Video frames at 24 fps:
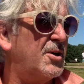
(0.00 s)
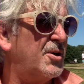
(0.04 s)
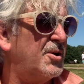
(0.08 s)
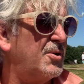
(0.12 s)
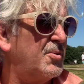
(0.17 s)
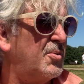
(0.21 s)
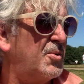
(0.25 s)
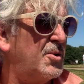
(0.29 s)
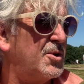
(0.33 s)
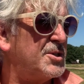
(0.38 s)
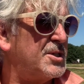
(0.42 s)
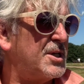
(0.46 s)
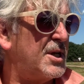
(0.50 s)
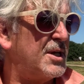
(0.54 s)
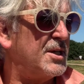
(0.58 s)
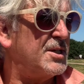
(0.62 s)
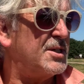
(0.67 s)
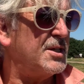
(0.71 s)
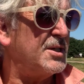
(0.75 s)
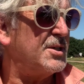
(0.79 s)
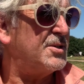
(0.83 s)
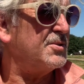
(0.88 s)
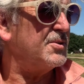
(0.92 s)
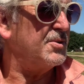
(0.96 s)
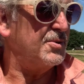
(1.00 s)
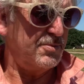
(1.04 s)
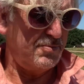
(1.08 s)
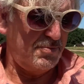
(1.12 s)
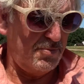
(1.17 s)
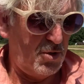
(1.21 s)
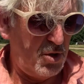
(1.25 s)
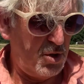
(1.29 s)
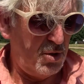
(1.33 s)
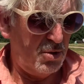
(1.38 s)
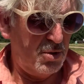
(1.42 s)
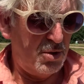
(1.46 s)
what I did
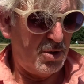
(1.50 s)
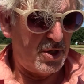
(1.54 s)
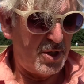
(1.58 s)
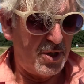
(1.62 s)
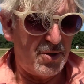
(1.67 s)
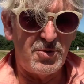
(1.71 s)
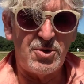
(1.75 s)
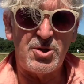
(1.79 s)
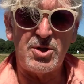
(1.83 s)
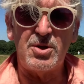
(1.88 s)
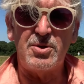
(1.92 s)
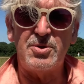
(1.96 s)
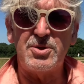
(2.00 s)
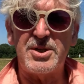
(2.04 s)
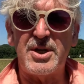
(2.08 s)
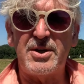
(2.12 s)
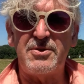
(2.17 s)
all those years